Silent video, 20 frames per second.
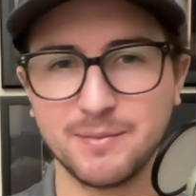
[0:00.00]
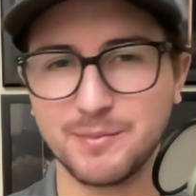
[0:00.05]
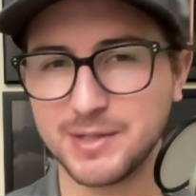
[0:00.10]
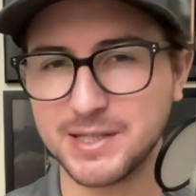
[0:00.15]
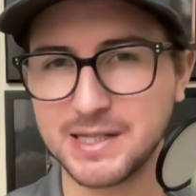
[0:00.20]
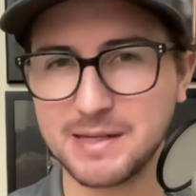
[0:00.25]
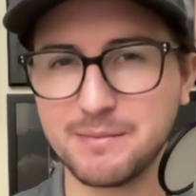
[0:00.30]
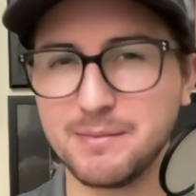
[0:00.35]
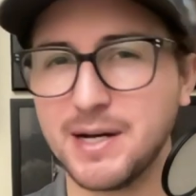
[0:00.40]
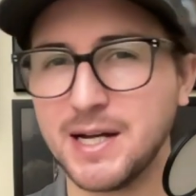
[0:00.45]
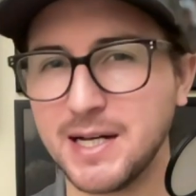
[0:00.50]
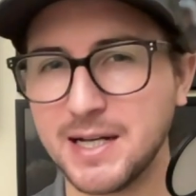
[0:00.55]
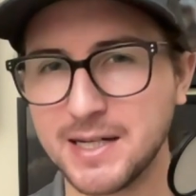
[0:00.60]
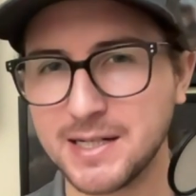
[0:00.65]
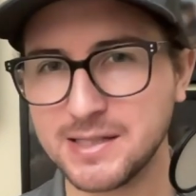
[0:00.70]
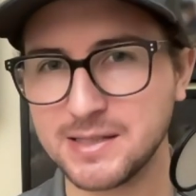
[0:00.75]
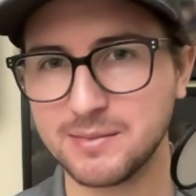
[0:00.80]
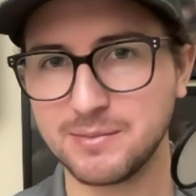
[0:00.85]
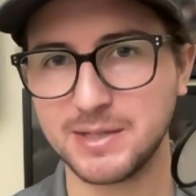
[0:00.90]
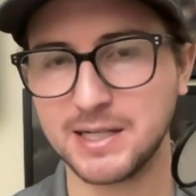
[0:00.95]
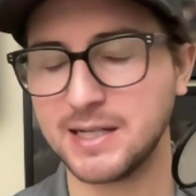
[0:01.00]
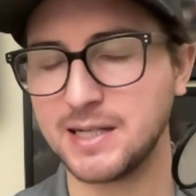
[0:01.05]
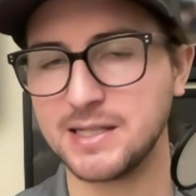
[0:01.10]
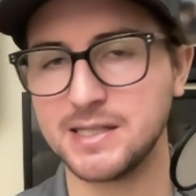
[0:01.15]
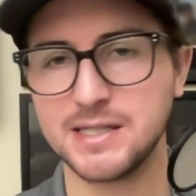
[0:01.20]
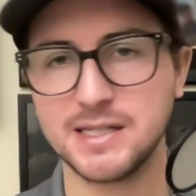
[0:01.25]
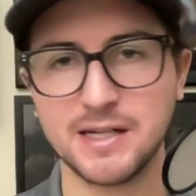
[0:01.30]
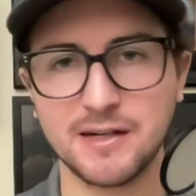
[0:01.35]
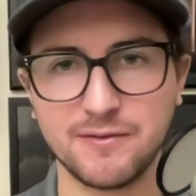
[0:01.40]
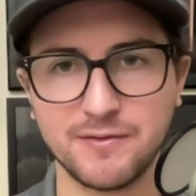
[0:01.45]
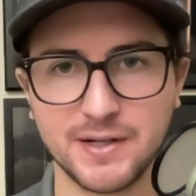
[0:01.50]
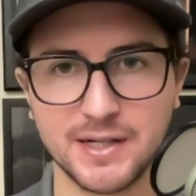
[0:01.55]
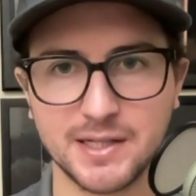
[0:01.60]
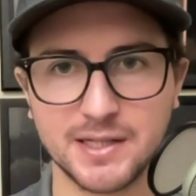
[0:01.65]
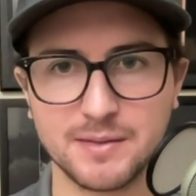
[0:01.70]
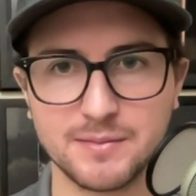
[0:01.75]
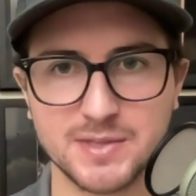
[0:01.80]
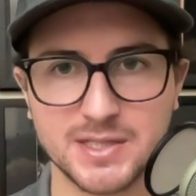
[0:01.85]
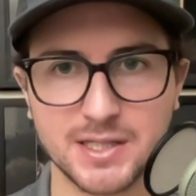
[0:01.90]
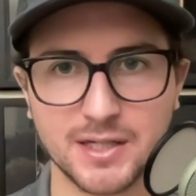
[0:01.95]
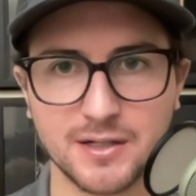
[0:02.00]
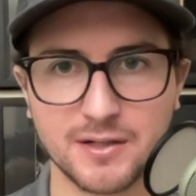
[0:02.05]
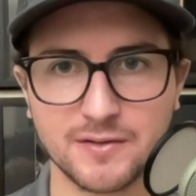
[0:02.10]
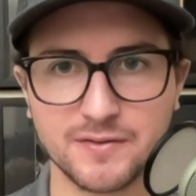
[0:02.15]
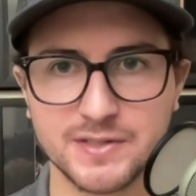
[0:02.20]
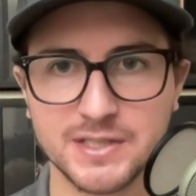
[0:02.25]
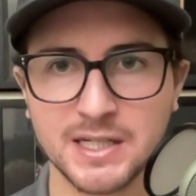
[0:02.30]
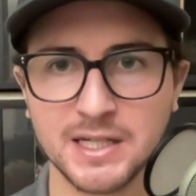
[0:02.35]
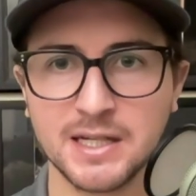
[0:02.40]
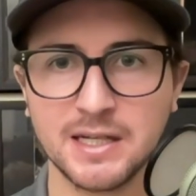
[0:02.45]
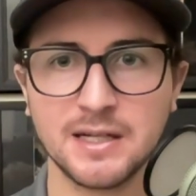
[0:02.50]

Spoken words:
but they might end up getting DFA'd themselves.